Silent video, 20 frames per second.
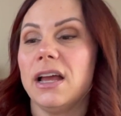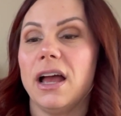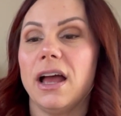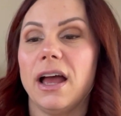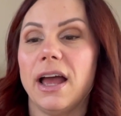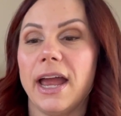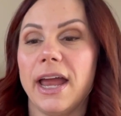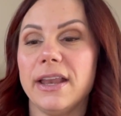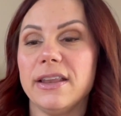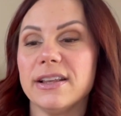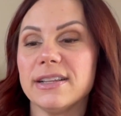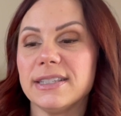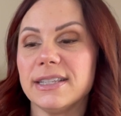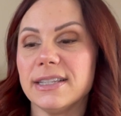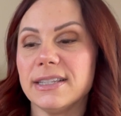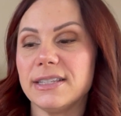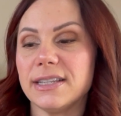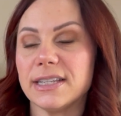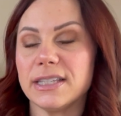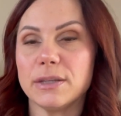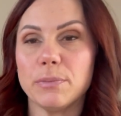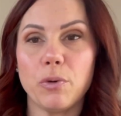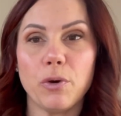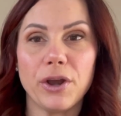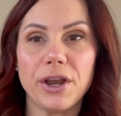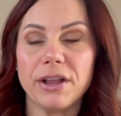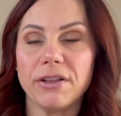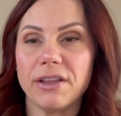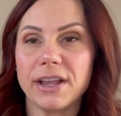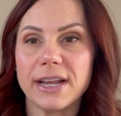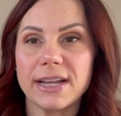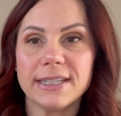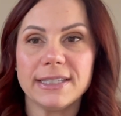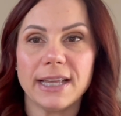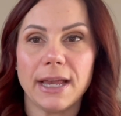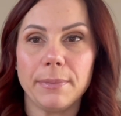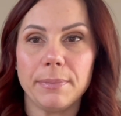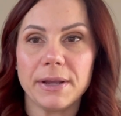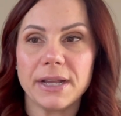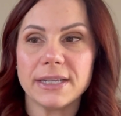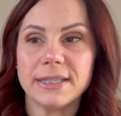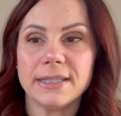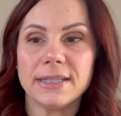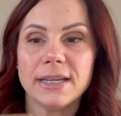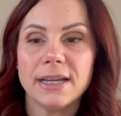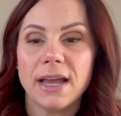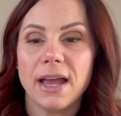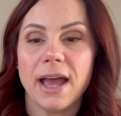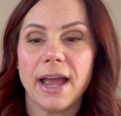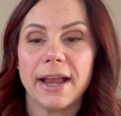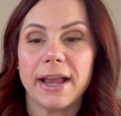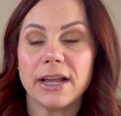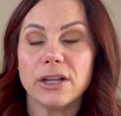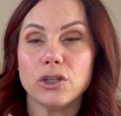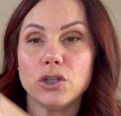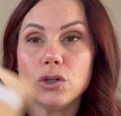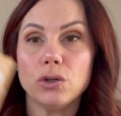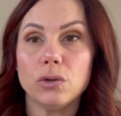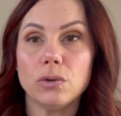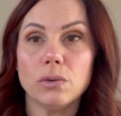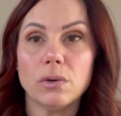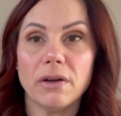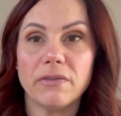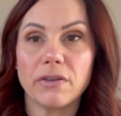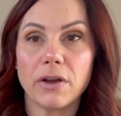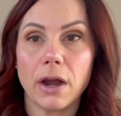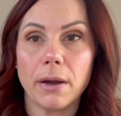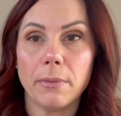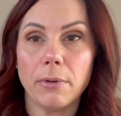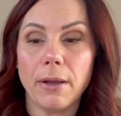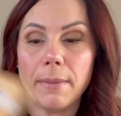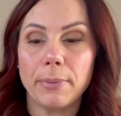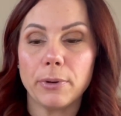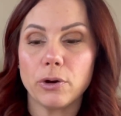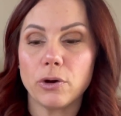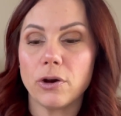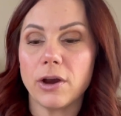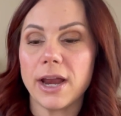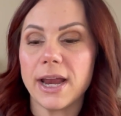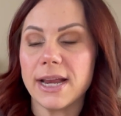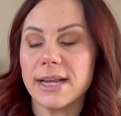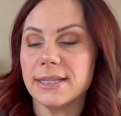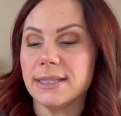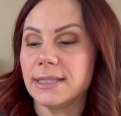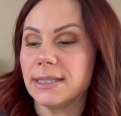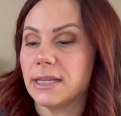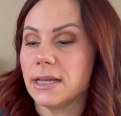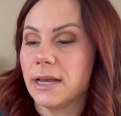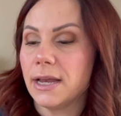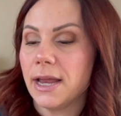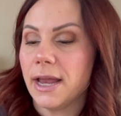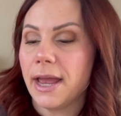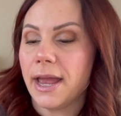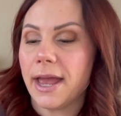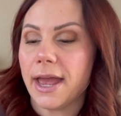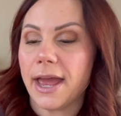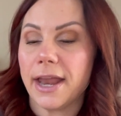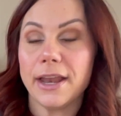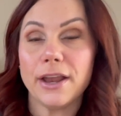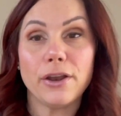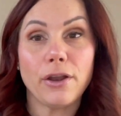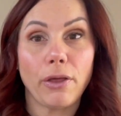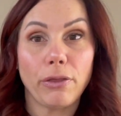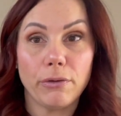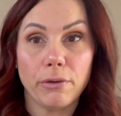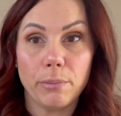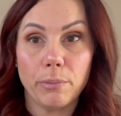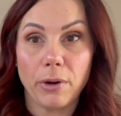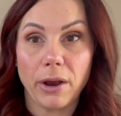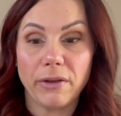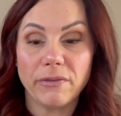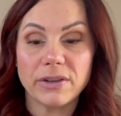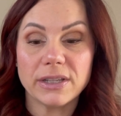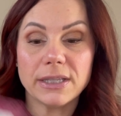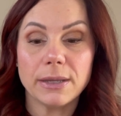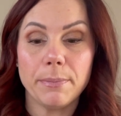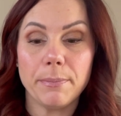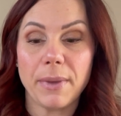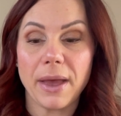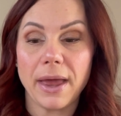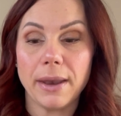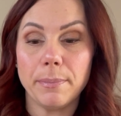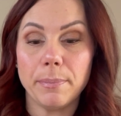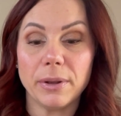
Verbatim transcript: and this is disappointing, like I said, because I got two of Caramel Apple Craze, and another breakfast in bed.